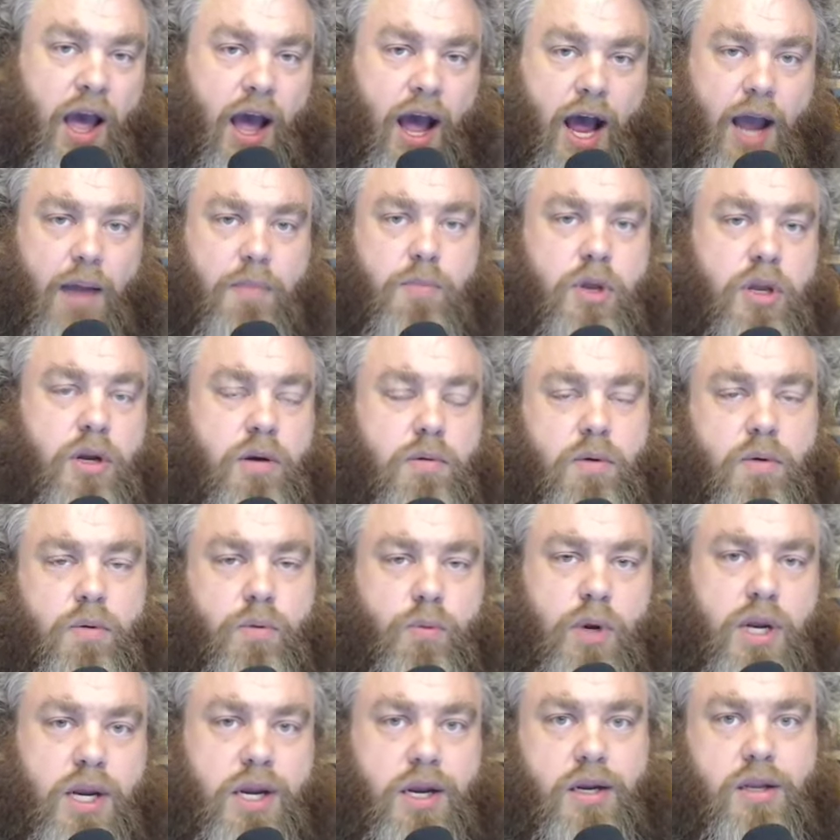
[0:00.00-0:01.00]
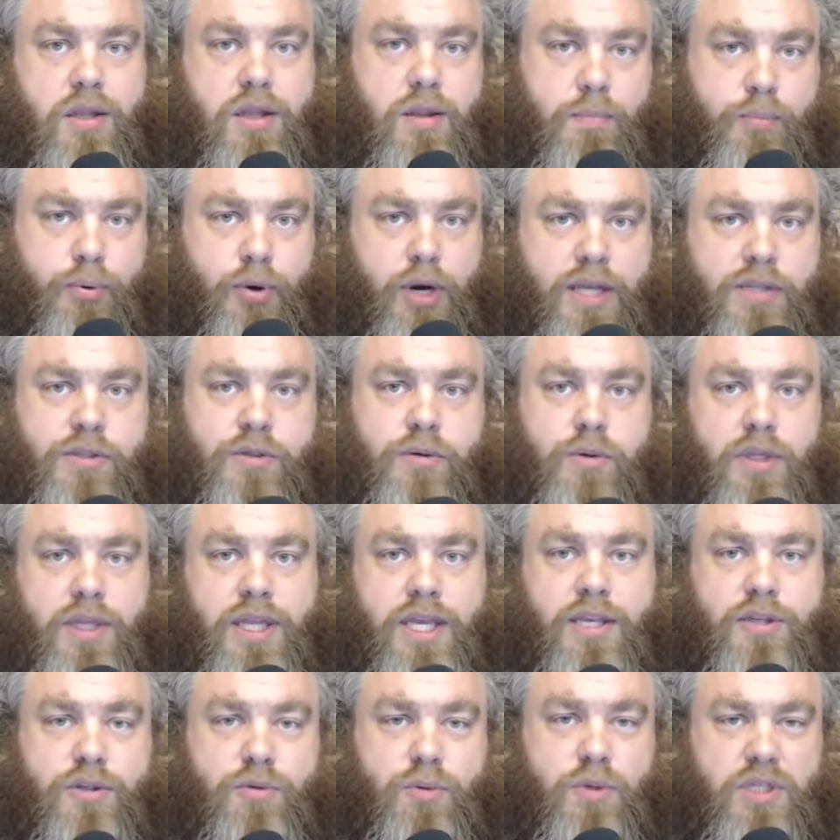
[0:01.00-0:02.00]
I'm going to read the press
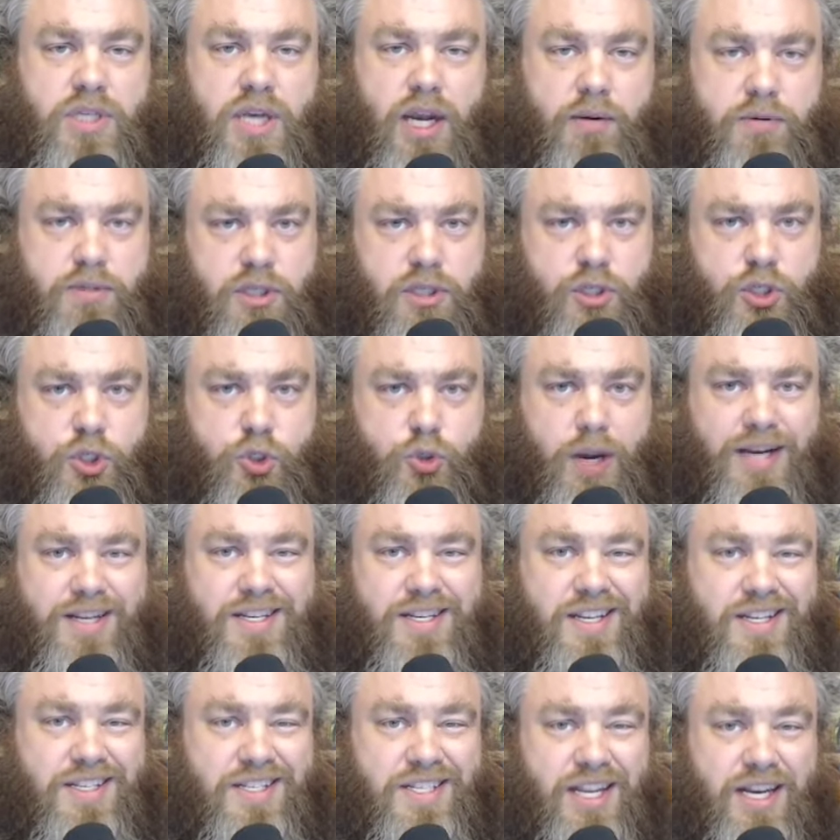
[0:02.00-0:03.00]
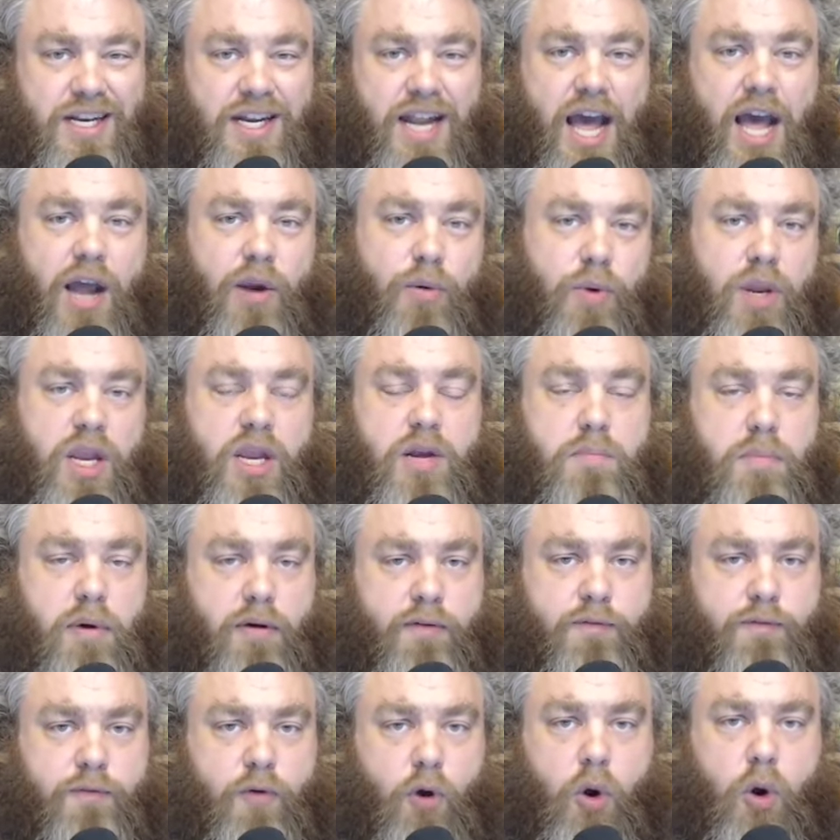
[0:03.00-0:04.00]
release, which I was instructed to not read
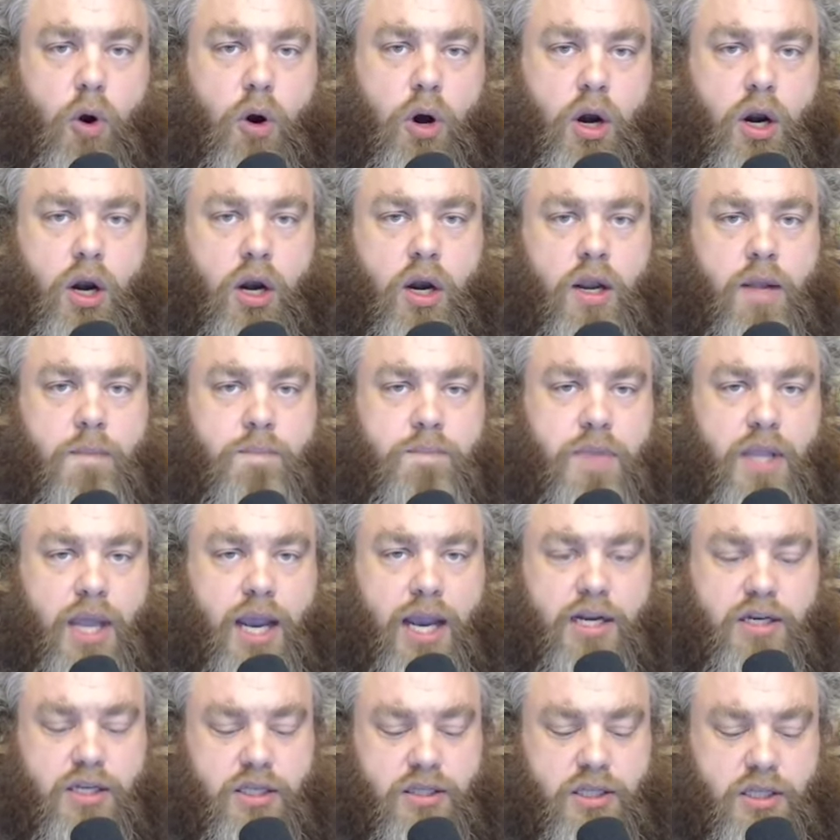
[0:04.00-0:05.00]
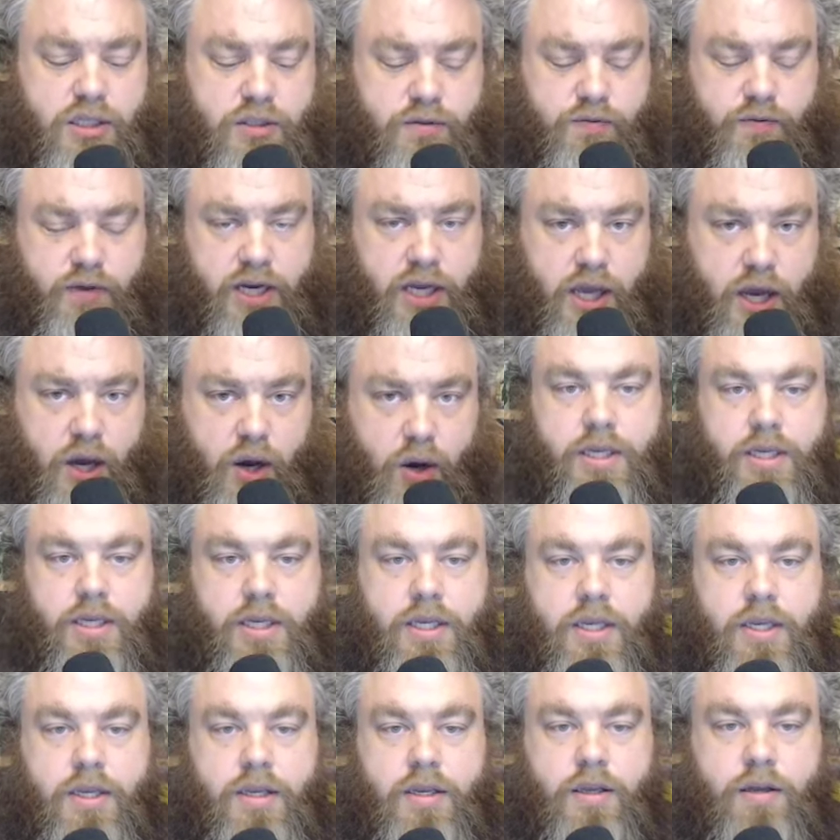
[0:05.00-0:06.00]
before I did this video.
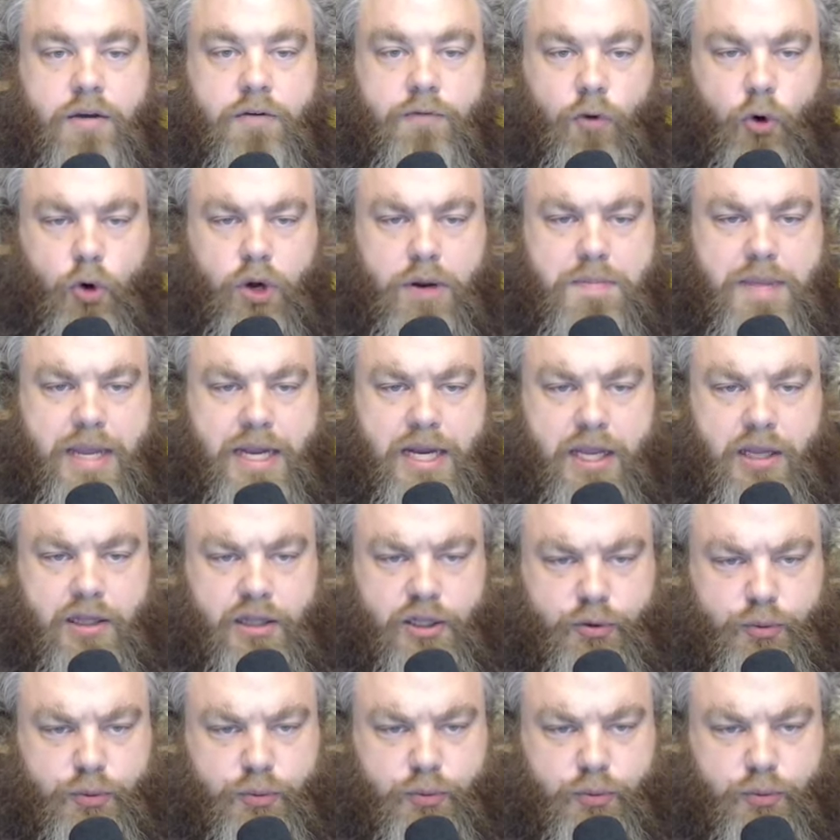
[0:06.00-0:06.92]
For immediate,